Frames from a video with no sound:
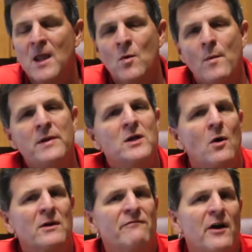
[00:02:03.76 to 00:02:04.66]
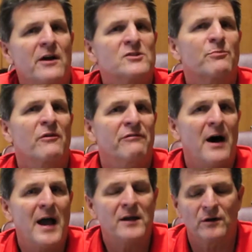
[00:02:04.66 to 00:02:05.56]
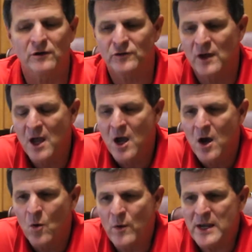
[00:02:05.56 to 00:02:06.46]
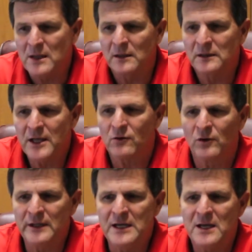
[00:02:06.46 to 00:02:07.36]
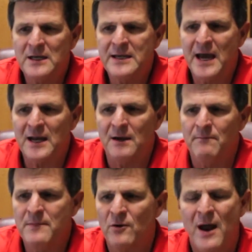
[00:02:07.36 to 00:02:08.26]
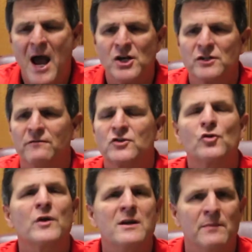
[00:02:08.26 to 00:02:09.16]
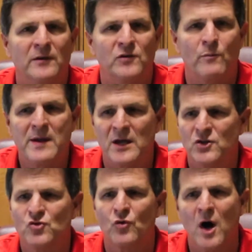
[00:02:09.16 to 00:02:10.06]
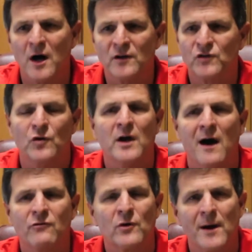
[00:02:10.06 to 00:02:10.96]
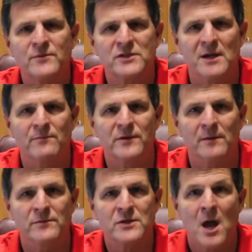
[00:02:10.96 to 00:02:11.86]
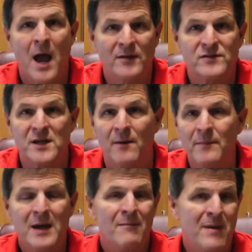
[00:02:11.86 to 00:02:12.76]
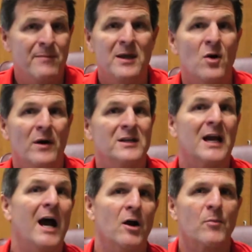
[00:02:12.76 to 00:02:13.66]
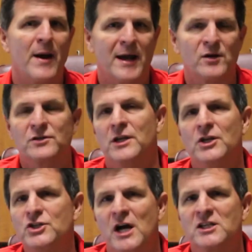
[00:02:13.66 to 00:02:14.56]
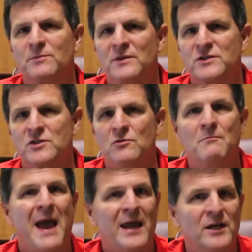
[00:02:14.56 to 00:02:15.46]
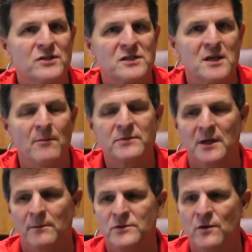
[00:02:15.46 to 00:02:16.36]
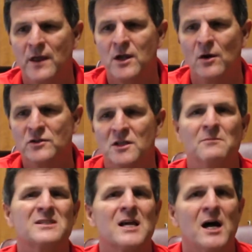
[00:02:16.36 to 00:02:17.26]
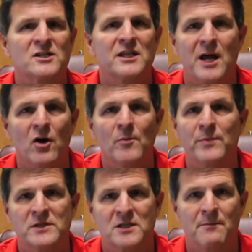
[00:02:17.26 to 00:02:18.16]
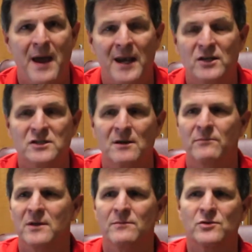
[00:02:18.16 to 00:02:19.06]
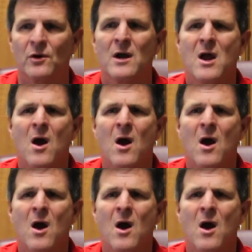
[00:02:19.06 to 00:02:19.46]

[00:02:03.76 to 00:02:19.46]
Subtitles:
When we go to various providers, we literally get a mirage of treatments. We get drugs to cover up symptoms, and some may be going to chiropractors and adjustments to manage symptoms, or they go to the massage therapist to manage symptoms, or